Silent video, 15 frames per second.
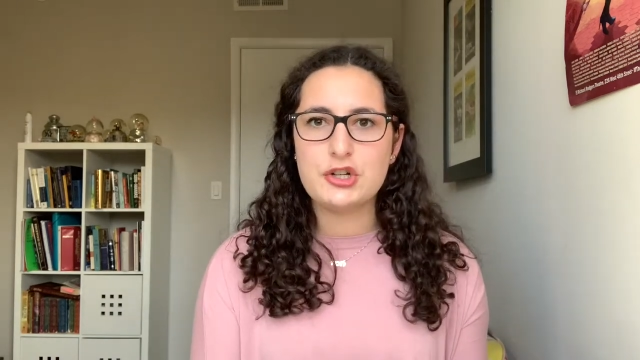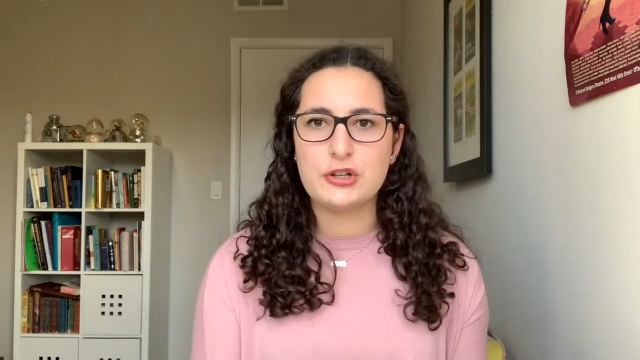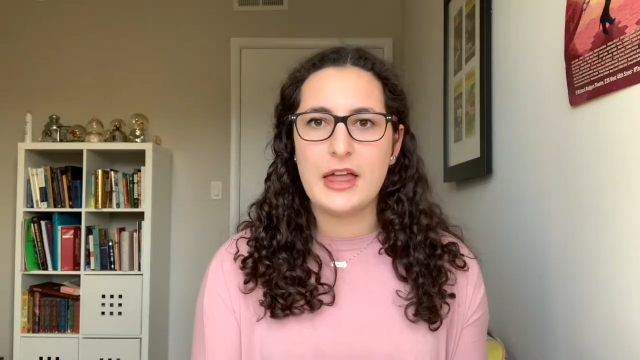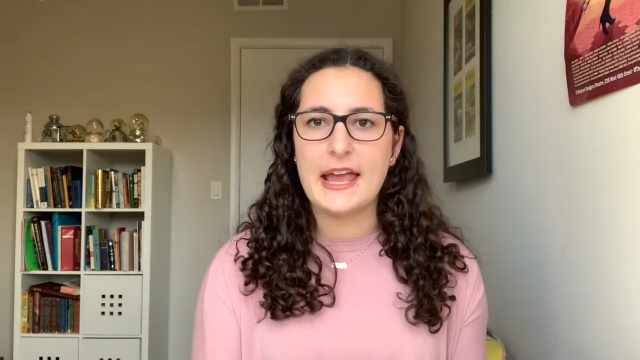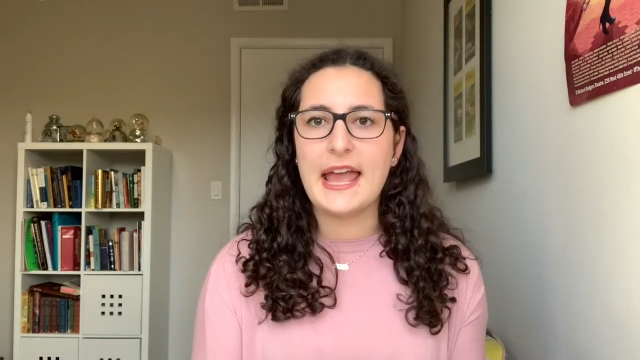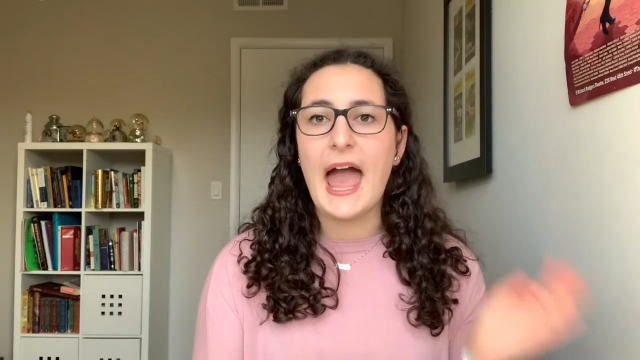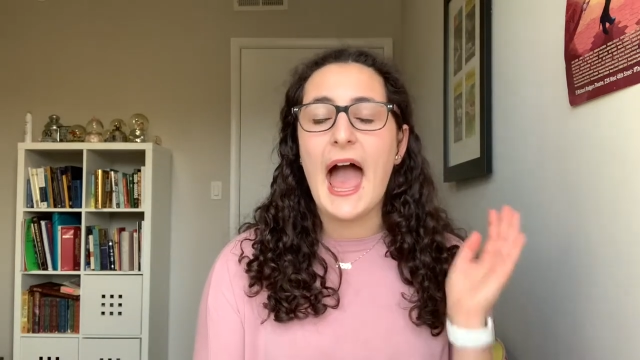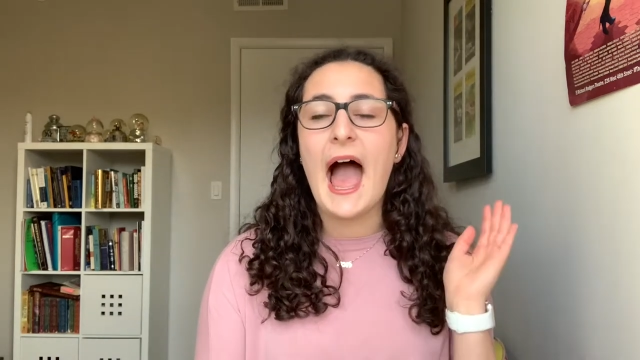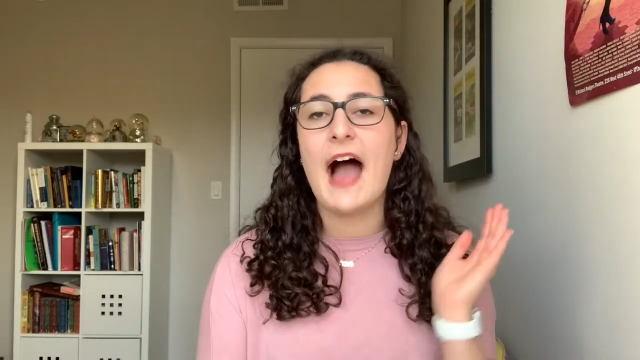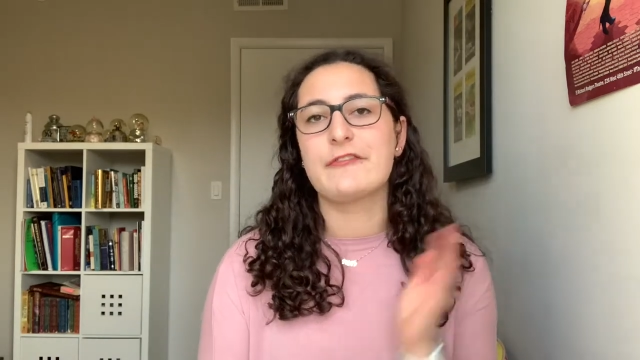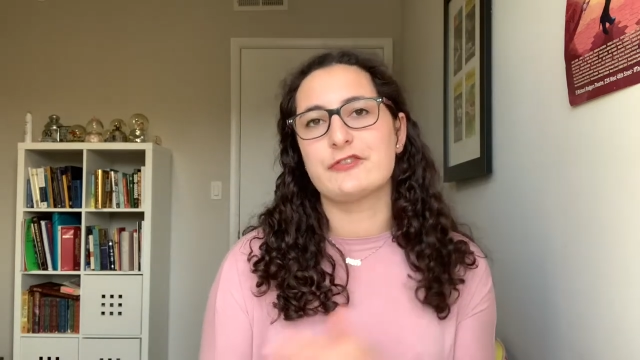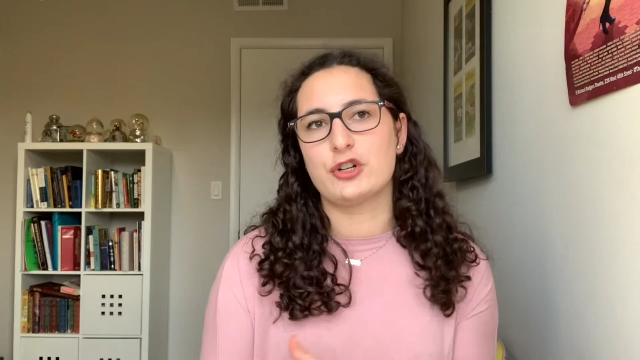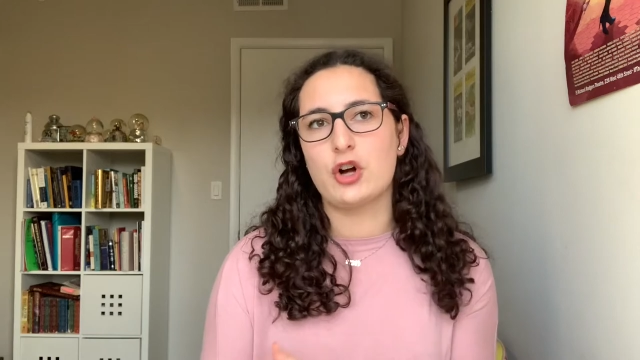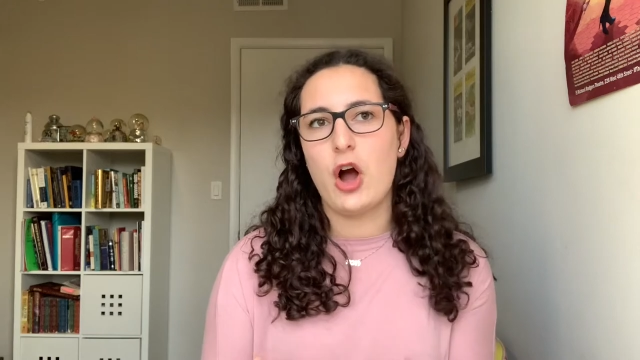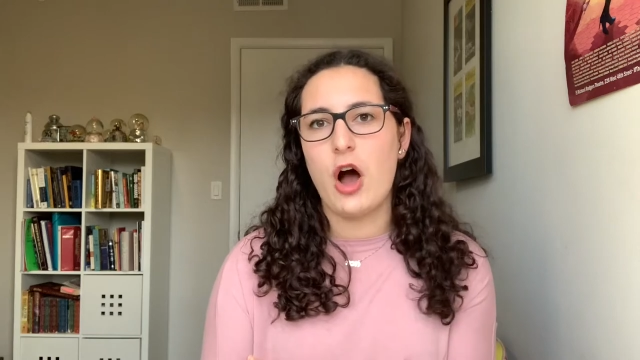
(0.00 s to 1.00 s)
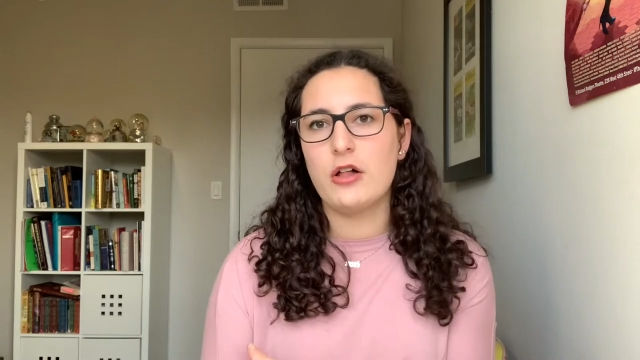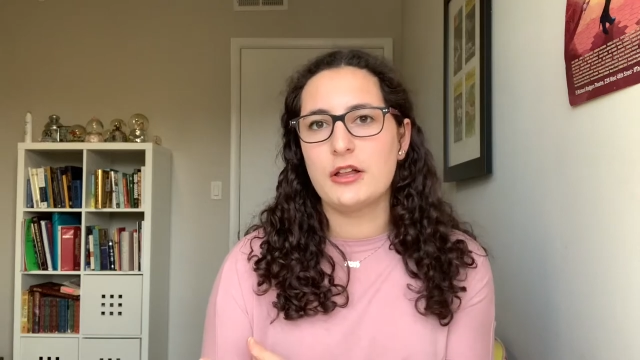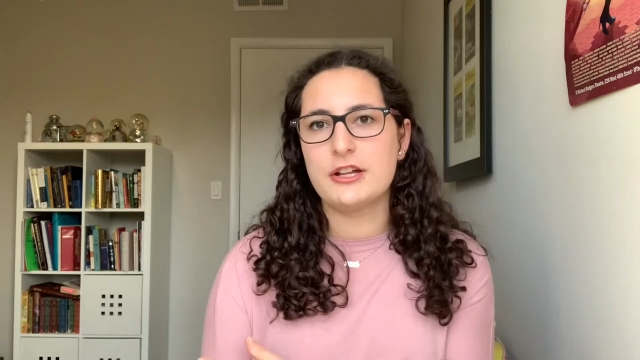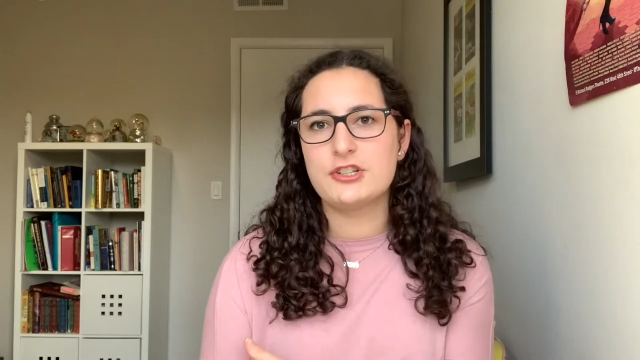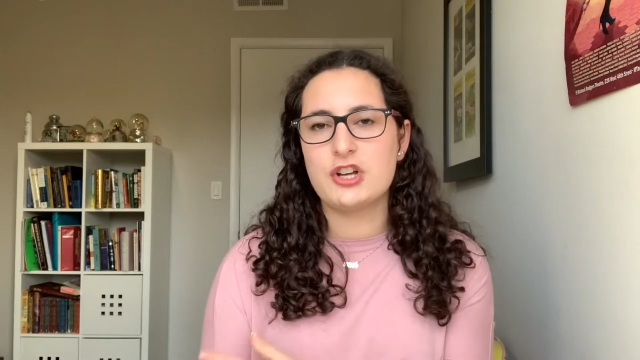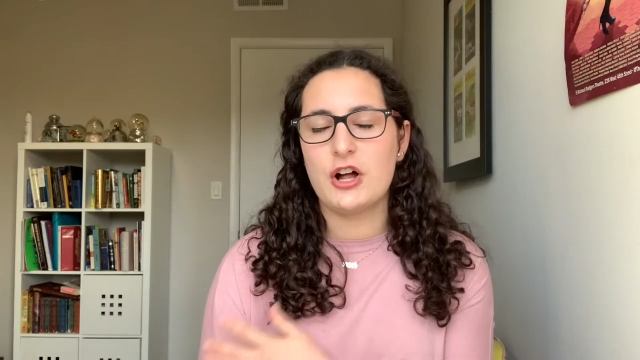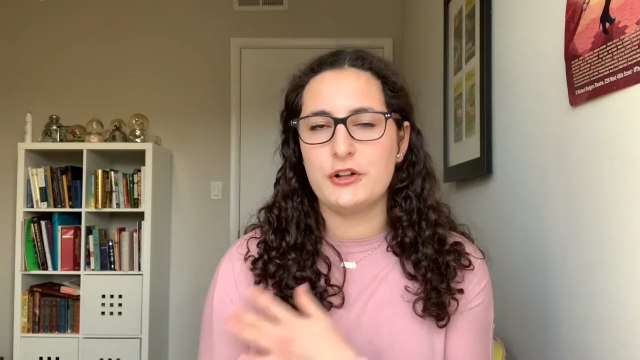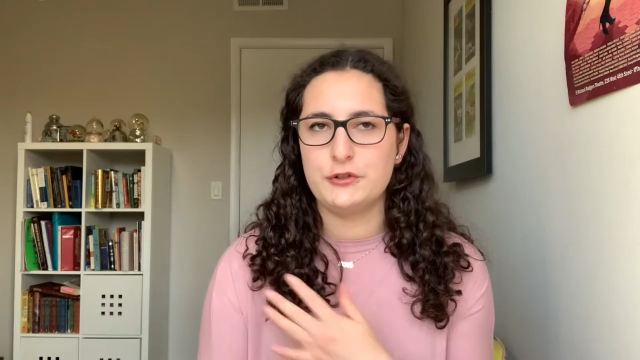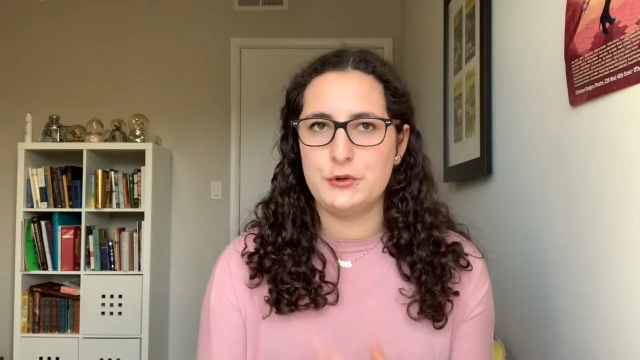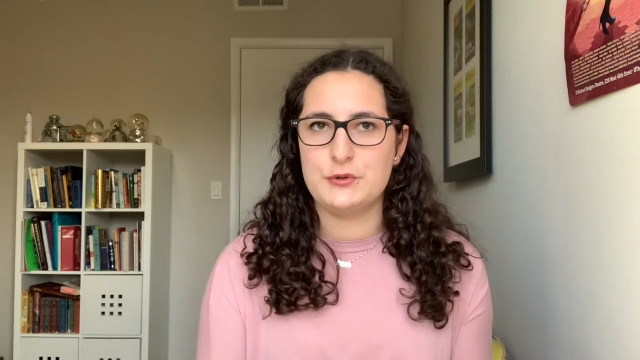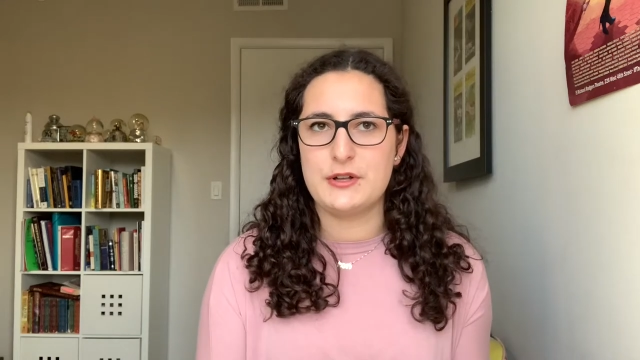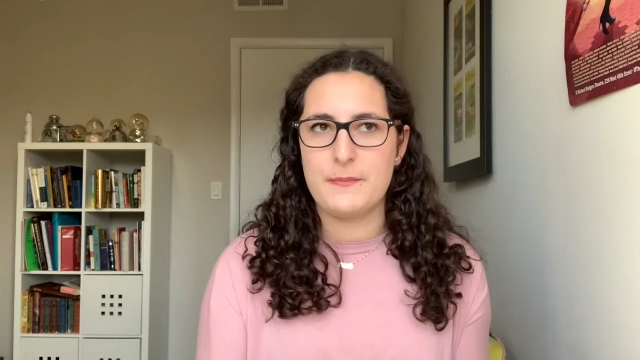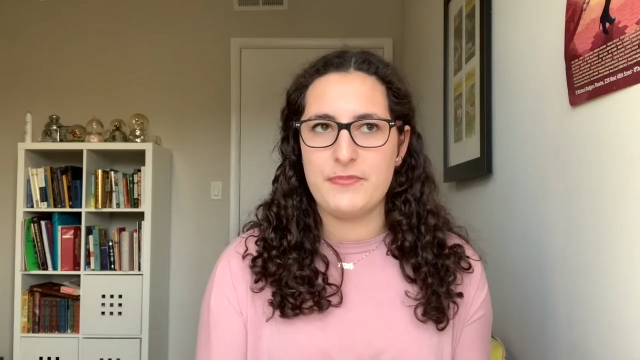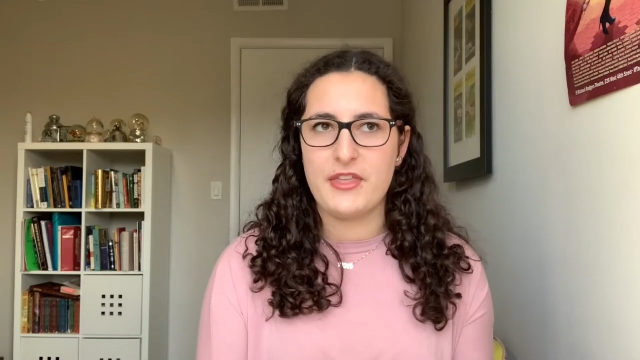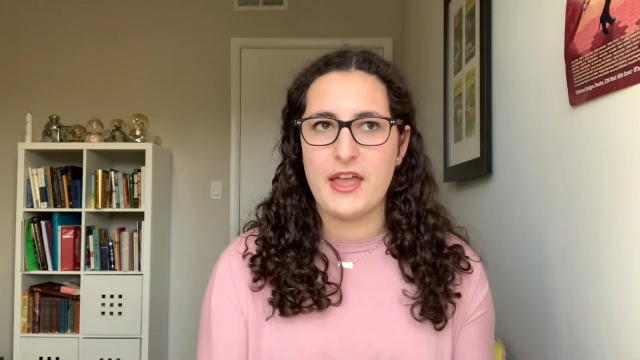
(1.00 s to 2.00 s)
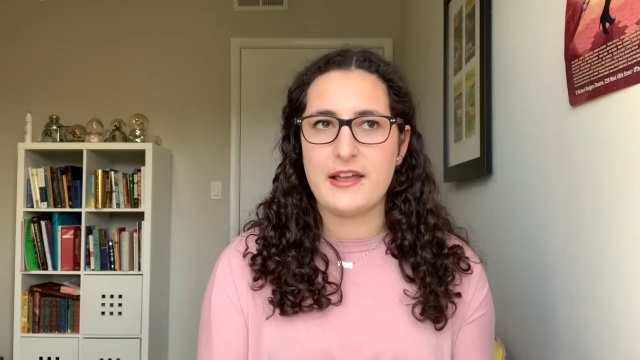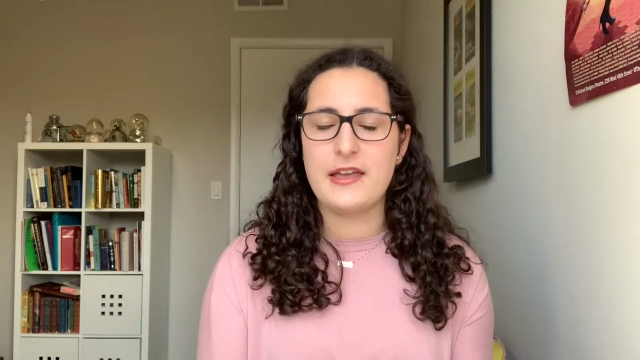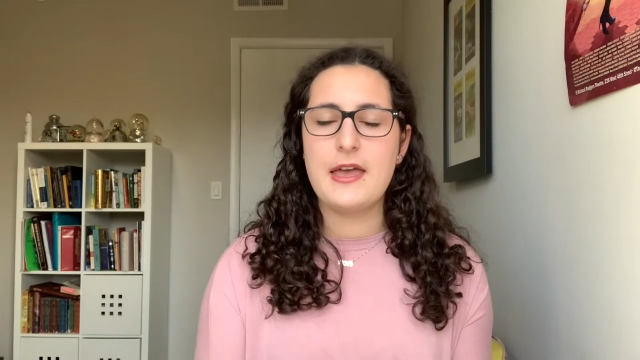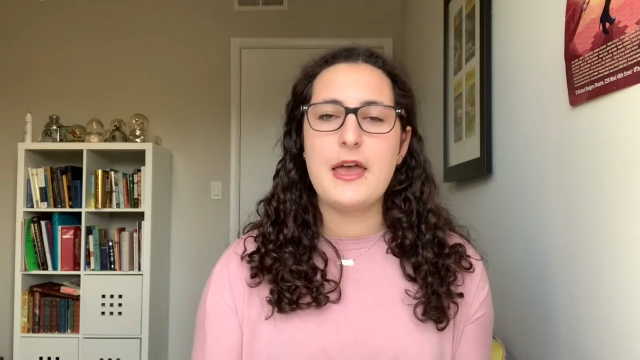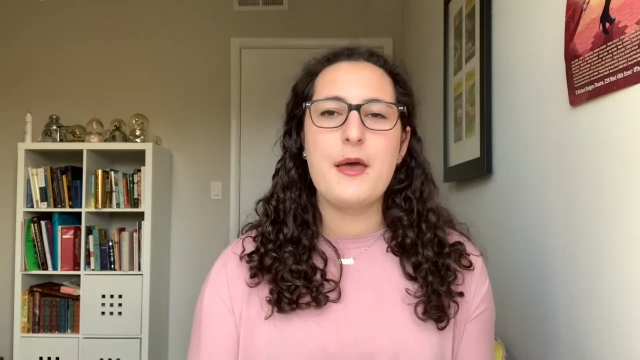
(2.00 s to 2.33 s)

or like after college, I'll do something.